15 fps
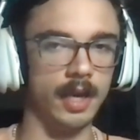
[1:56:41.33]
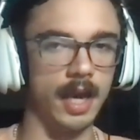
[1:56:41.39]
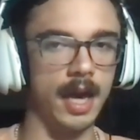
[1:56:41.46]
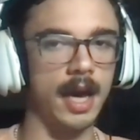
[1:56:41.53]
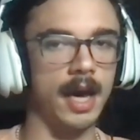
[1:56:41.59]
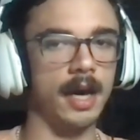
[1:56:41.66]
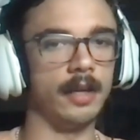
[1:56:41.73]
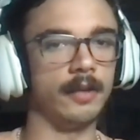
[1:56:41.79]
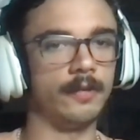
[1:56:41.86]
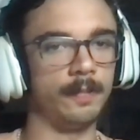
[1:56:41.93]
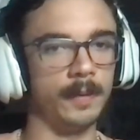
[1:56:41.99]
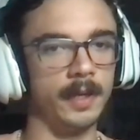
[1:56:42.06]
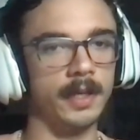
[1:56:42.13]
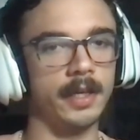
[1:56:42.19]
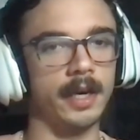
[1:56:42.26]
Yeah, it's
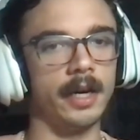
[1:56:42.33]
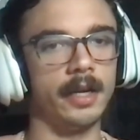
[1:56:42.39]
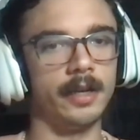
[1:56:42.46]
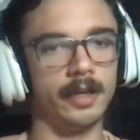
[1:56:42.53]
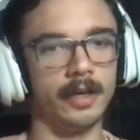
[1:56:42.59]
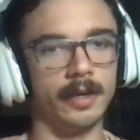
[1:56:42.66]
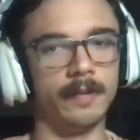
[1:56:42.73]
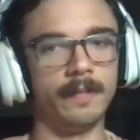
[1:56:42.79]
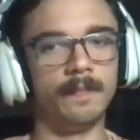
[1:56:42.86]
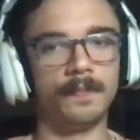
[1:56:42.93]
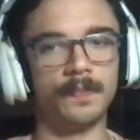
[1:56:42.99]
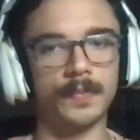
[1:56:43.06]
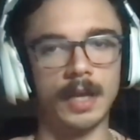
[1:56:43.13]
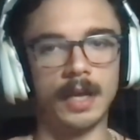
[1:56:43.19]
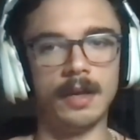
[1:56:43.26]
been
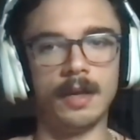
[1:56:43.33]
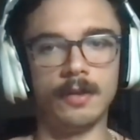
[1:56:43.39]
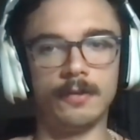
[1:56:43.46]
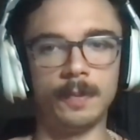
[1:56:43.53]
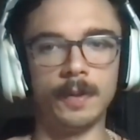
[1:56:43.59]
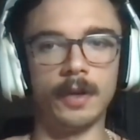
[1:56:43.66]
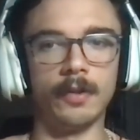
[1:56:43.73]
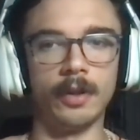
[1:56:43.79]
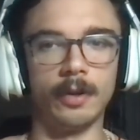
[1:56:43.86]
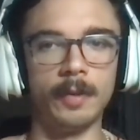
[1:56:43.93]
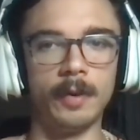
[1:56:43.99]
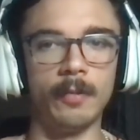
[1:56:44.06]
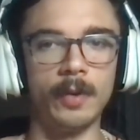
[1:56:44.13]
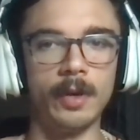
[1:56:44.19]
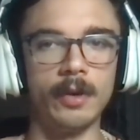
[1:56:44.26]
a little
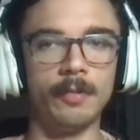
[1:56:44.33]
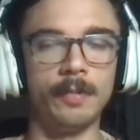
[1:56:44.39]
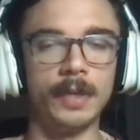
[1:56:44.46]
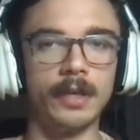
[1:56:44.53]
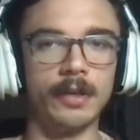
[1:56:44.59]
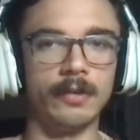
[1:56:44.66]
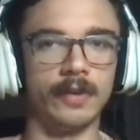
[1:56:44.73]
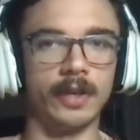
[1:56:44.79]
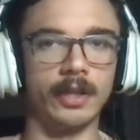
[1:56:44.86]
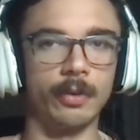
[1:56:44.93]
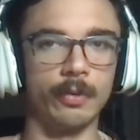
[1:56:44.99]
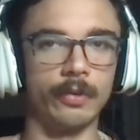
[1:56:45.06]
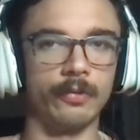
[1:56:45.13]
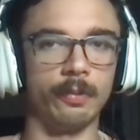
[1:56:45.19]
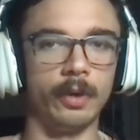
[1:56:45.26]
bit weird because like
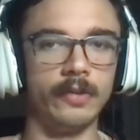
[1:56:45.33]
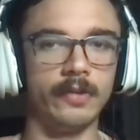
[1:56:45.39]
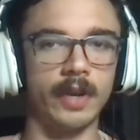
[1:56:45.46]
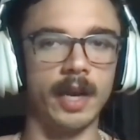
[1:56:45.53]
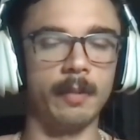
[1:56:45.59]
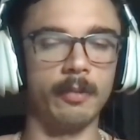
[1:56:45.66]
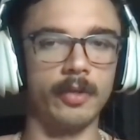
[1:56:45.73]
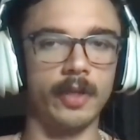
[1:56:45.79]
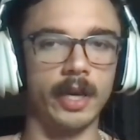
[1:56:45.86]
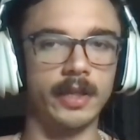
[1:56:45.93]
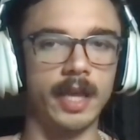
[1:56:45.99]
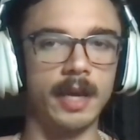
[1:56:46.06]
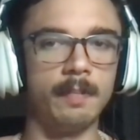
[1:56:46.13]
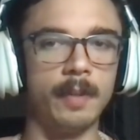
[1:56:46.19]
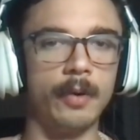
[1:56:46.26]
there was one time where
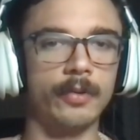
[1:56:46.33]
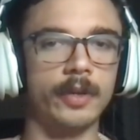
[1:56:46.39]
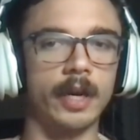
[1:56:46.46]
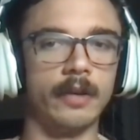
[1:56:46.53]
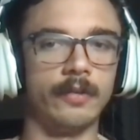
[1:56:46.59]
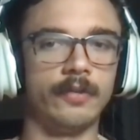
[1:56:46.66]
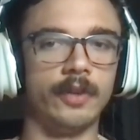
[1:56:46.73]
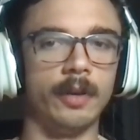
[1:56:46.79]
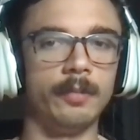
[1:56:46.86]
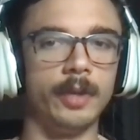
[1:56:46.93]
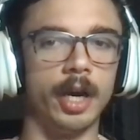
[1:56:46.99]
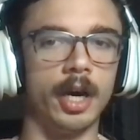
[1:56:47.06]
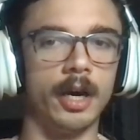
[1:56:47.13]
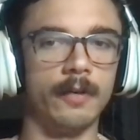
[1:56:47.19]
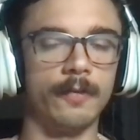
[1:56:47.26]
like they both got subbed
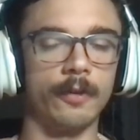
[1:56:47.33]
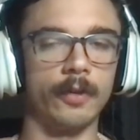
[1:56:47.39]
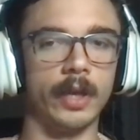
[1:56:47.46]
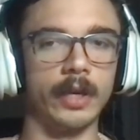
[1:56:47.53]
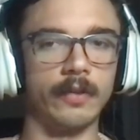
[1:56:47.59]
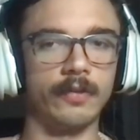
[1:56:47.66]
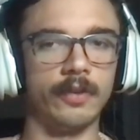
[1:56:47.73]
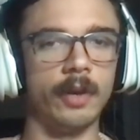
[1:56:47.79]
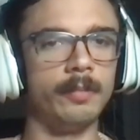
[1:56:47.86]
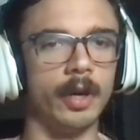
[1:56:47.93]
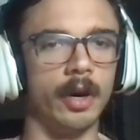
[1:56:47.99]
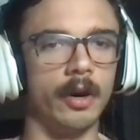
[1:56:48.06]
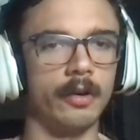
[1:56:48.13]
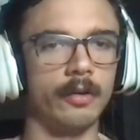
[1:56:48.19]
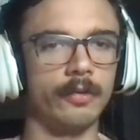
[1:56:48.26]
off or like subbed
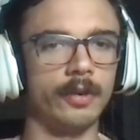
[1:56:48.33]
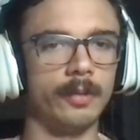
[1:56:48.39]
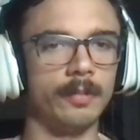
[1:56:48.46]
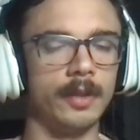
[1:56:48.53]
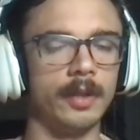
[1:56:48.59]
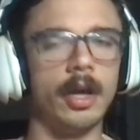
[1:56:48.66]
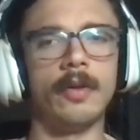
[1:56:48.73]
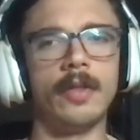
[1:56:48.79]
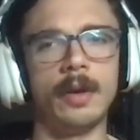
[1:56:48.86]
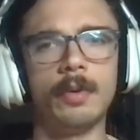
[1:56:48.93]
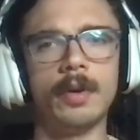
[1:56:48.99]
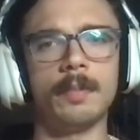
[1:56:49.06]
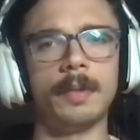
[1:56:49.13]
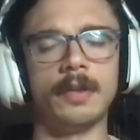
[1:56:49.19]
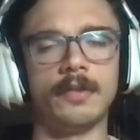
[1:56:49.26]
on or something. No, it
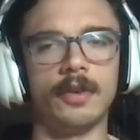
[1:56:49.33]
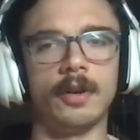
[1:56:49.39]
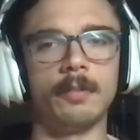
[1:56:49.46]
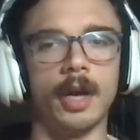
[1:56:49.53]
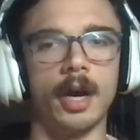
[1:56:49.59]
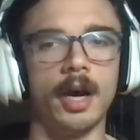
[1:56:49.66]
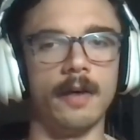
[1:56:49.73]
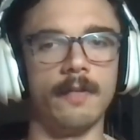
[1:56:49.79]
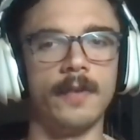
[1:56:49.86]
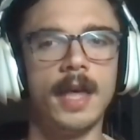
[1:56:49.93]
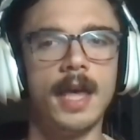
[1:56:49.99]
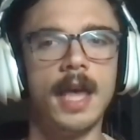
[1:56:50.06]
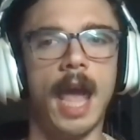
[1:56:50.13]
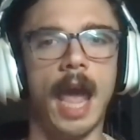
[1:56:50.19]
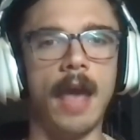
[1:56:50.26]
would have been subbed off.
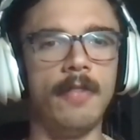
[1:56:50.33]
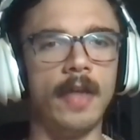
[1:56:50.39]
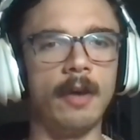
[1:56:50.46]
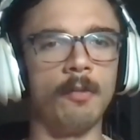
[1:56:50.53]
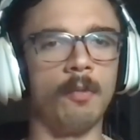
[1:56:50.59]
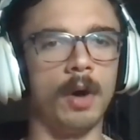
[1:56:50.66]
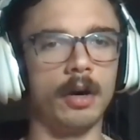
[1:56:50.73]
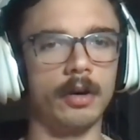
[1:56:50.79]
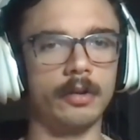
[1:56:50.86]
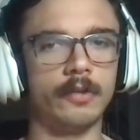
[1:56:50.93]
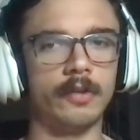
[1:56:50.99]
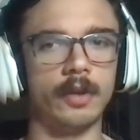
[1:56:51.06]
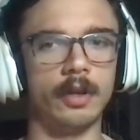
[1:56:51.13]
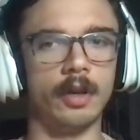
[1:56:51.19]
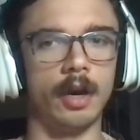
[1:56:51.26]
And they
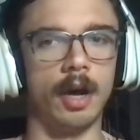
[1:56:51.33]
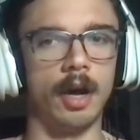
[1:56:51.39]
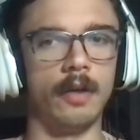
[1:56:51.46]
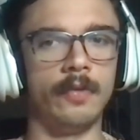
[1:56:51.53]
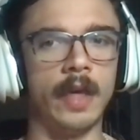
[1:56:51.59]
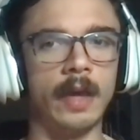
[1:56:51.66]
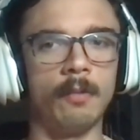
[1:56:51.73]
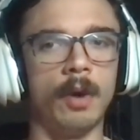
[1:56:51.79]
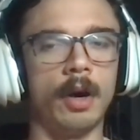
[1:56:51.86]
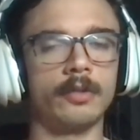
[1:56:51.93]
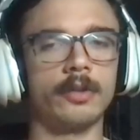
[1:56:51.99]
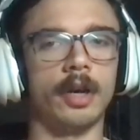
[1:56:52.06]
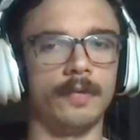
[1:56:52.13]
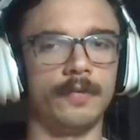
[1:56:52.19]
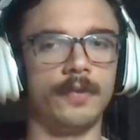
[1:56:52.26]
walked
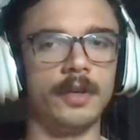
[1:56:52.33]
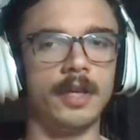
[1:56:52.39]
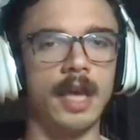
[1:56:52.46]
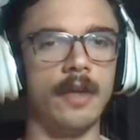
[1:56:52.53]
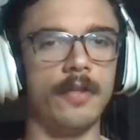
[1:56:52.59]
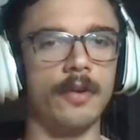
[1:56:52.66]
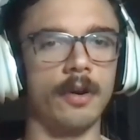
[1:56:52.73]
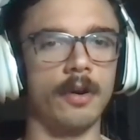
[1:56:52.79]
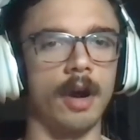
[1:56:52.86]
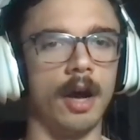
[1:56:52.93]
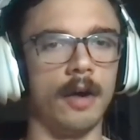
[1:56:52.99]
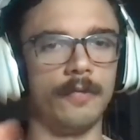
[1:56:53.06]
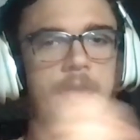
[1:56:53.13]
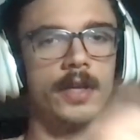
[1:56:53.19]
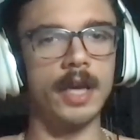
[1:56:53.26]
off together
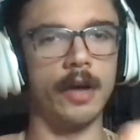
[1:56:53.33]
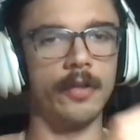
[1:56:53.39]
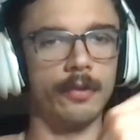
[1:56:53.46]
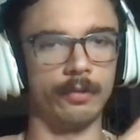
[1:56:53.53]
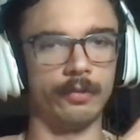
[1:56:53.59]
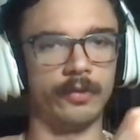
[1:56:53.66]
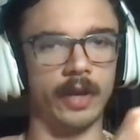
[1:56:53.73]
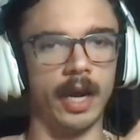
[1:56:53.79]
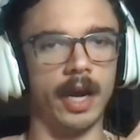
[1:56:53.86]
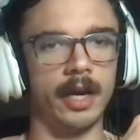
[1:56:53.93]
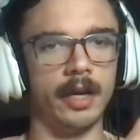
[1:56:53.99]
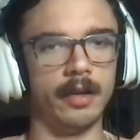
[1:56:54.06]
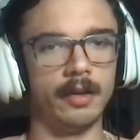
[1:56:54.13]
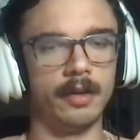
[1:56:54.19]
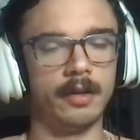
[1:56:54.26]
off the other
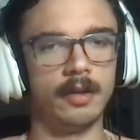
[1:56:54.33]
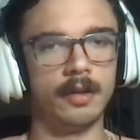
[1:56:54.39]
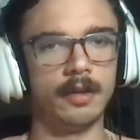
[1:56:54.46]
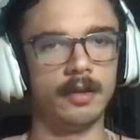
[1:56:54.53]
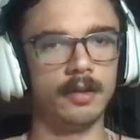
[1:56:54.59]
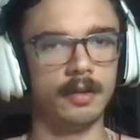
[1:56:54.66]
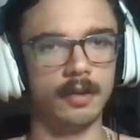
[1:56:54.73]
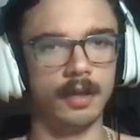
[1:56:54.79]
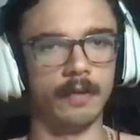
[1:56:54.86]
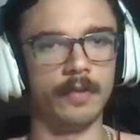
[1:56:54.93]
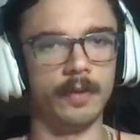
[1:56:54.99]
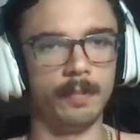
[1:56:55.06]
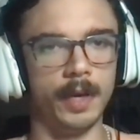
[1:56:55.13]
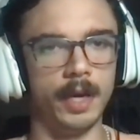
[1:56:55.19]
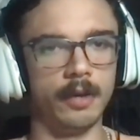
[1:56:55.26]
side of
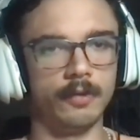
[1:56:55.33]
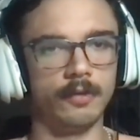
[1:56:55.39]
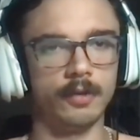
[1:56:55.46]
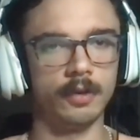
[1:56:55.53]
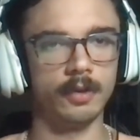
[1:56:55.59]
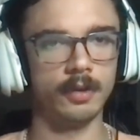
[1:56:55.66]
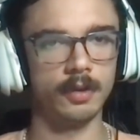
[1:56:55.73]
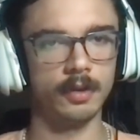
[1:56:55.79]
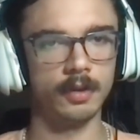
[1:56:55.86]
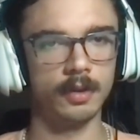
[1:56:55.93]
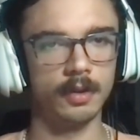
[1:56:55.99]
the pitch.